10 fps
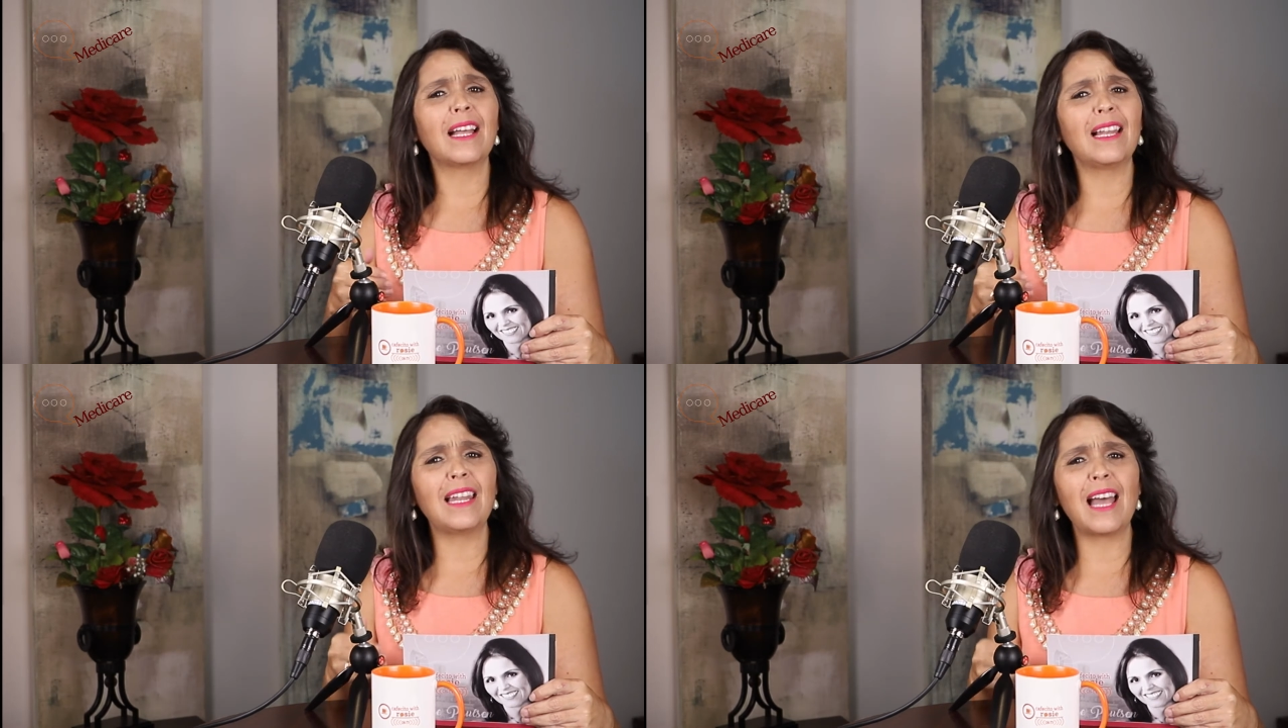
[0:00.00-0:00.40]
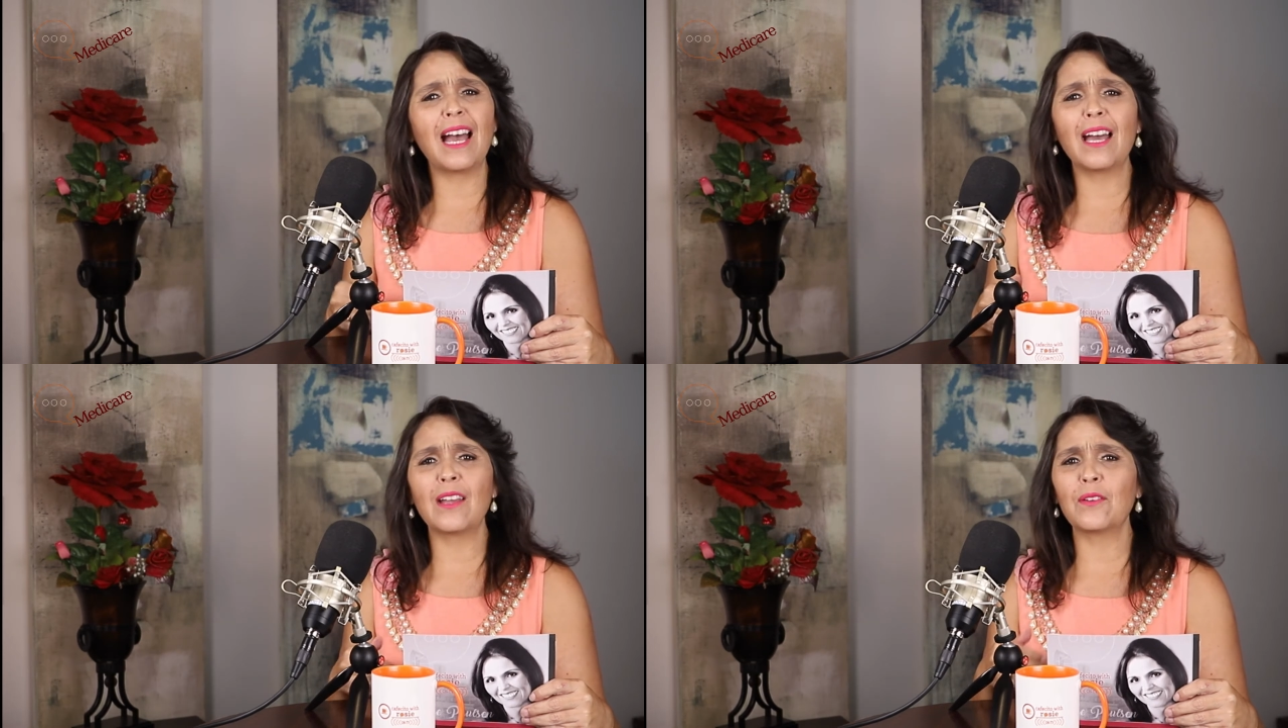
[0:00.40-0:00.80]
a
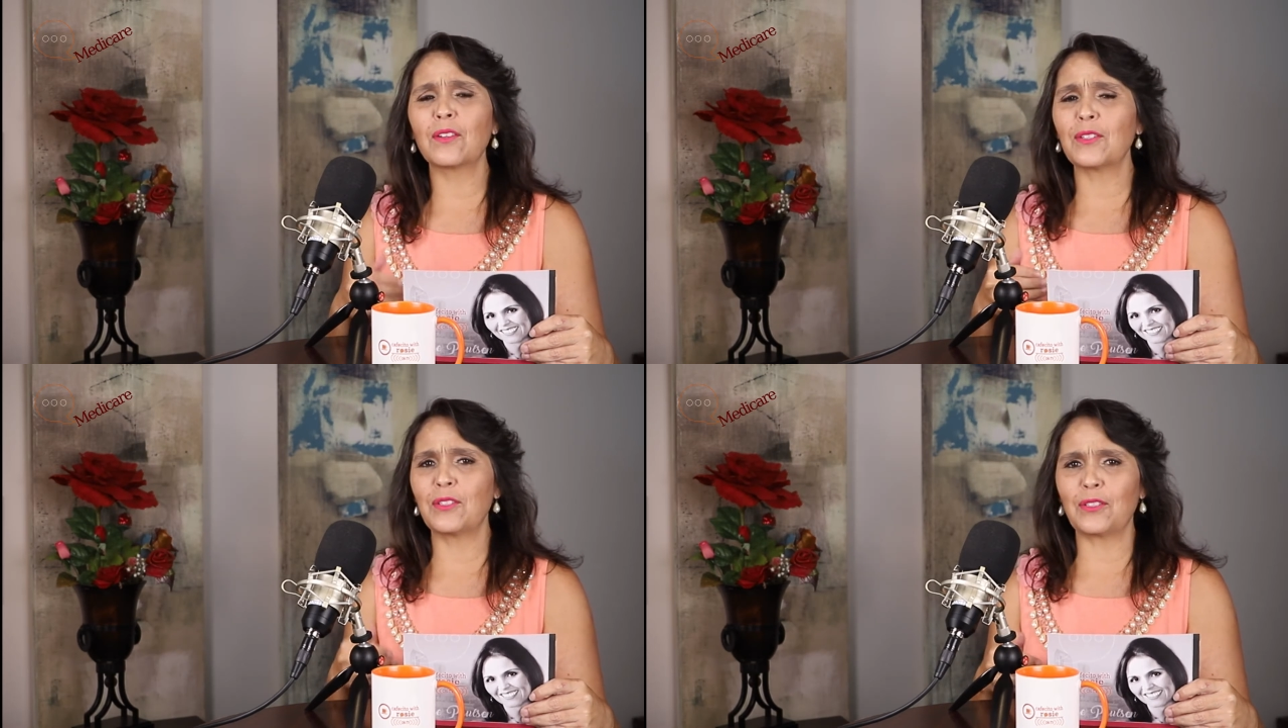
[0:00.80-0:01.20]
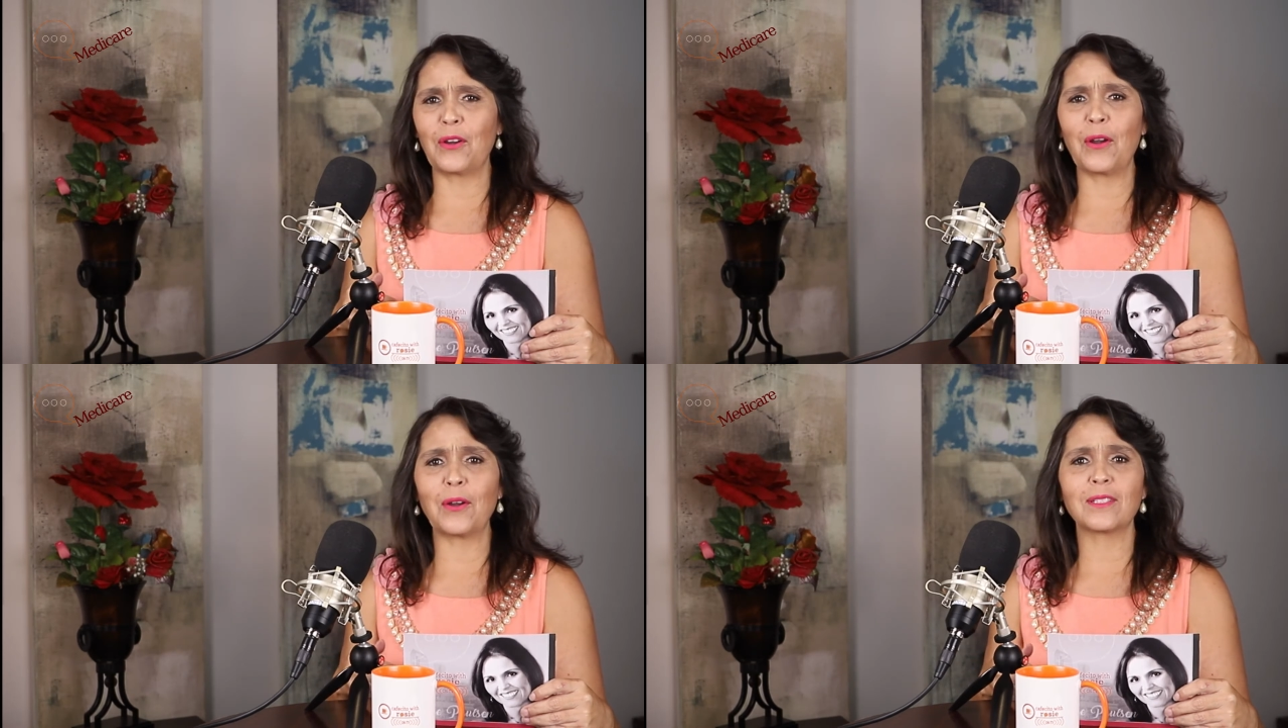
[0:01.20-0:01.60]
lot of
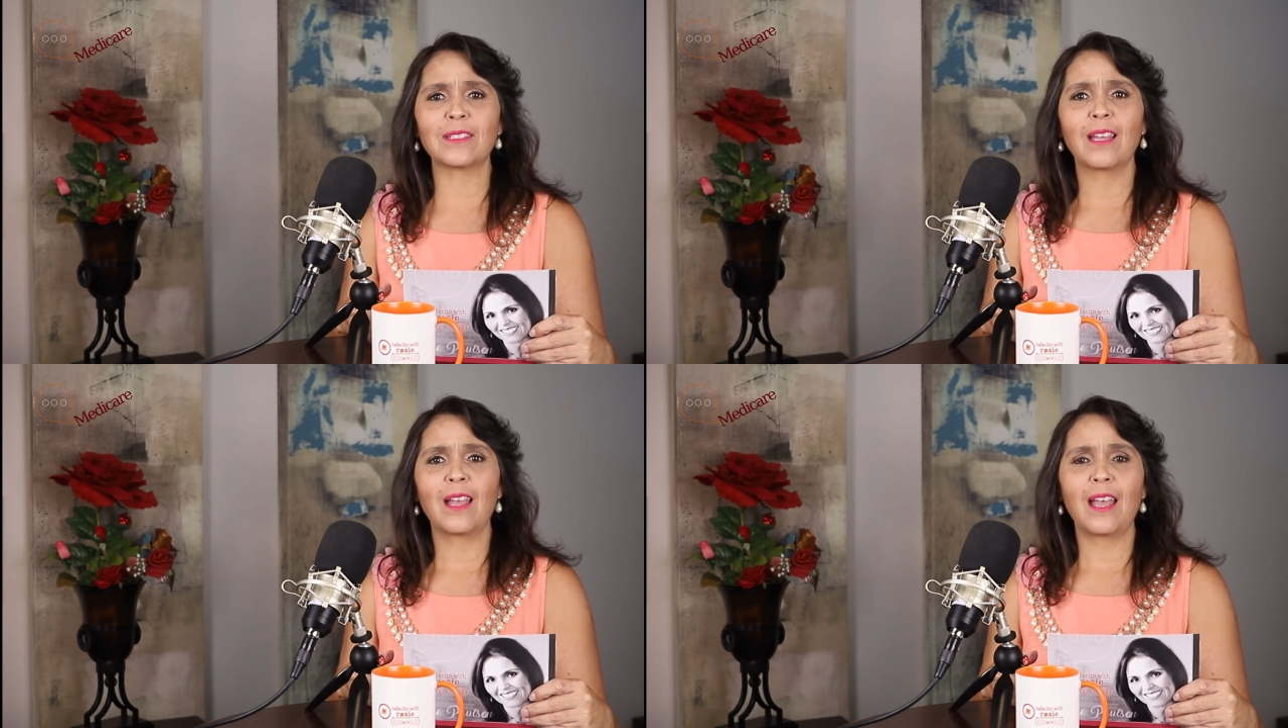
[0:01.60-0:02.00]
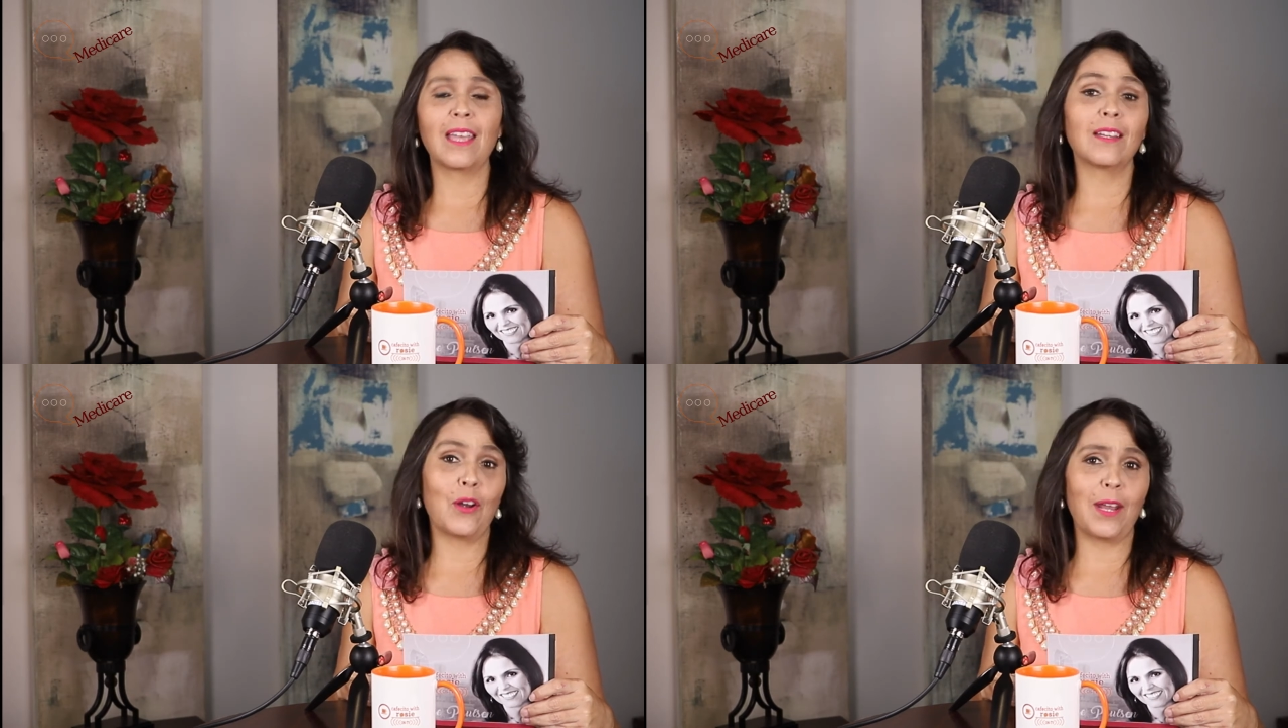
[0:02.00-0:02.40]
concerns
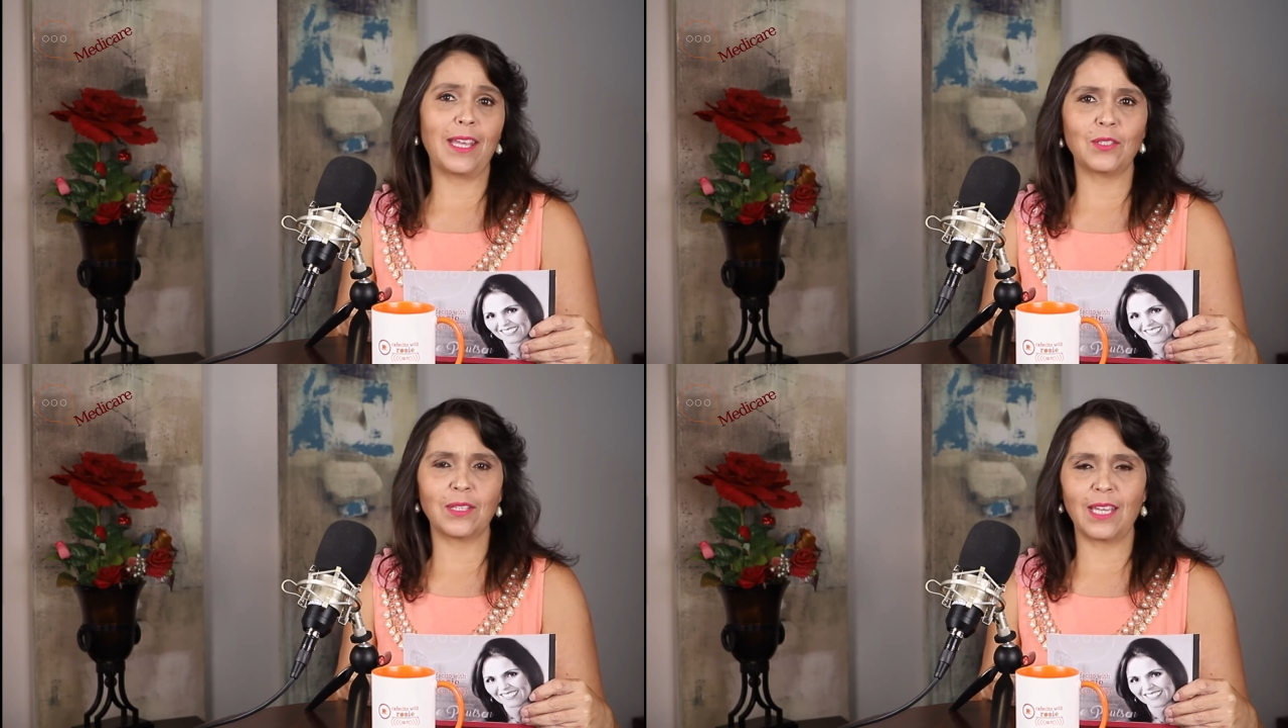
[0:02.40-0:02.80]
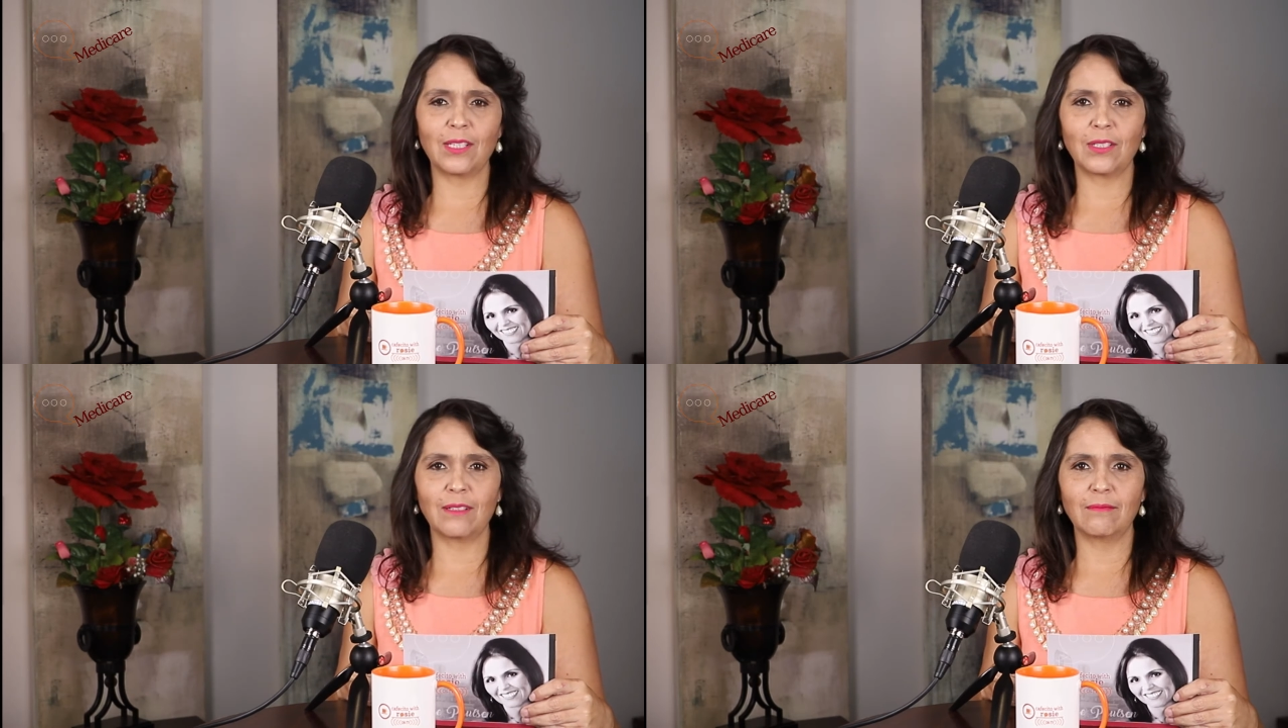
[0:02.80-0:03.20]
in her
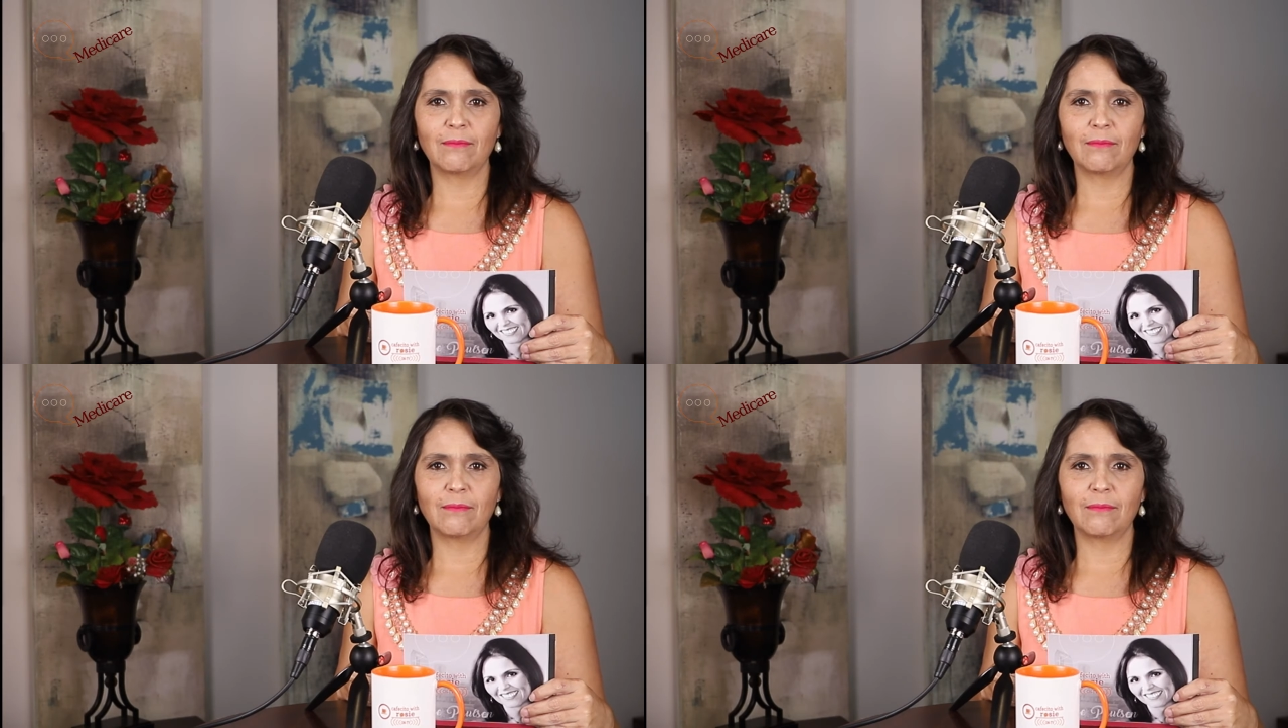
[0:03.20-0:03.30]
education.